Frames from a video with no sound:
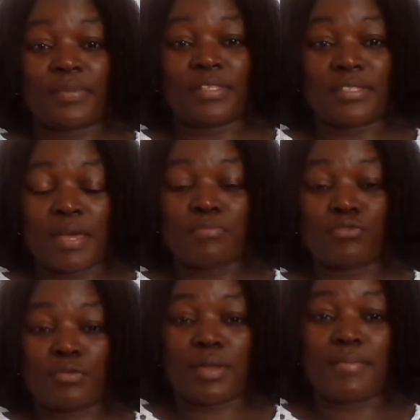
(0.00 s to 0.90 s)

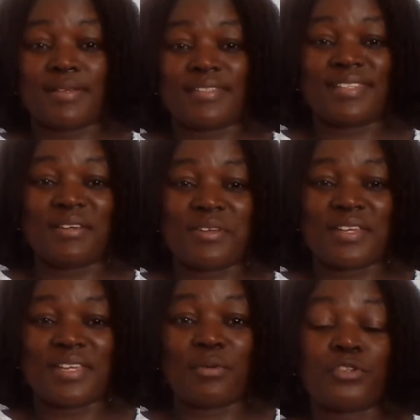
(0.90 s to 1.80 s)
subscribers in a
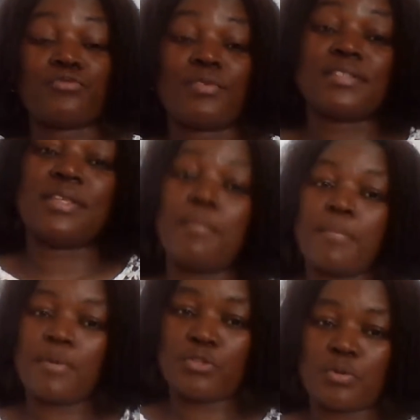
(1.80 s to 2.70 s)
week, which was
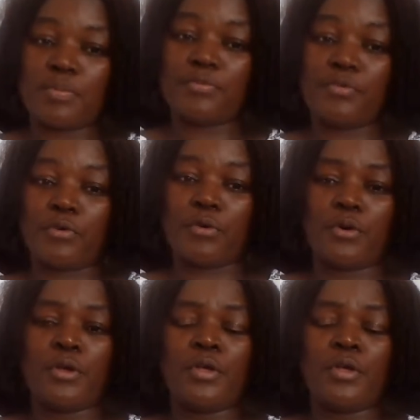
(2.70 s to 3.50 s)
impossible before.